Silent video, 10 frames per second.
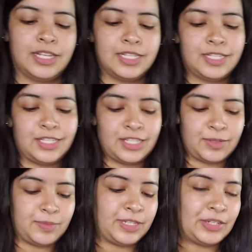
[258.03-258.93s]

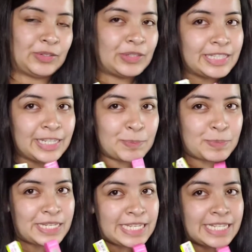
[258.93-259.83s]
some little
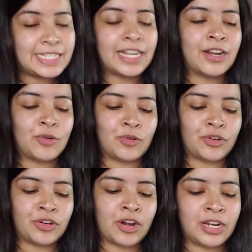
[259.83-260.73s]
lippies that I
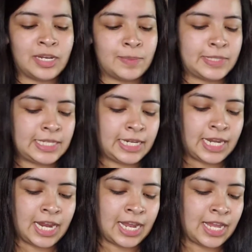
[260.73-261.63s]
ordered on lipstick
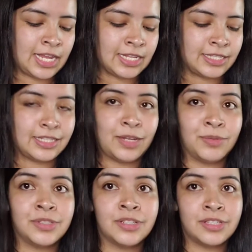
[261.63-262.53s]
day because it
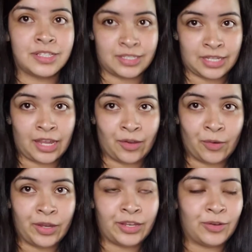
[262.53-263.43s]
was on sale,
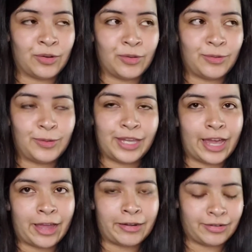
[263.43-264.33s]
and you
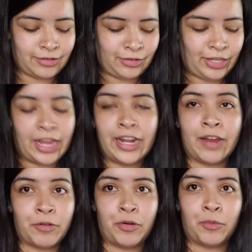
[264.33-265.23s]
can't
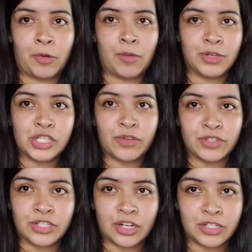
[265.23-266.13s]
never go wrong with
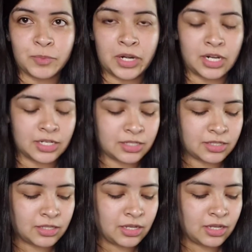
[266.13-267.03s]
Jeffree Star's
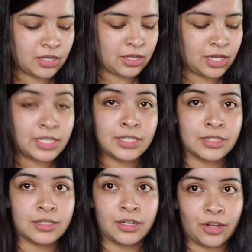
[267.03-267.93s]
products. It's
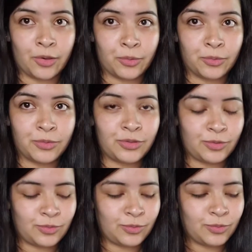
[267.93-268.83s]
just a no.
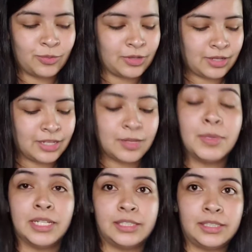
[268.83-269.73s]
It's a
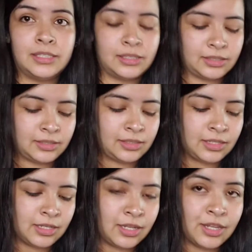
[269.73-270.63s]
must.
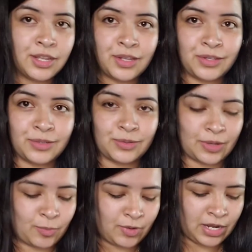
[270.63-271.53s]
So
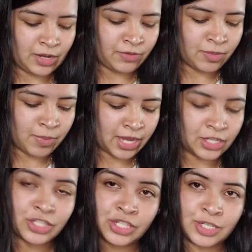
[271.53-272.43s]
I'm already loving the
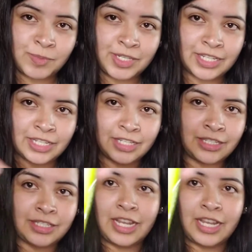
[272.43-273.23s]
packaging because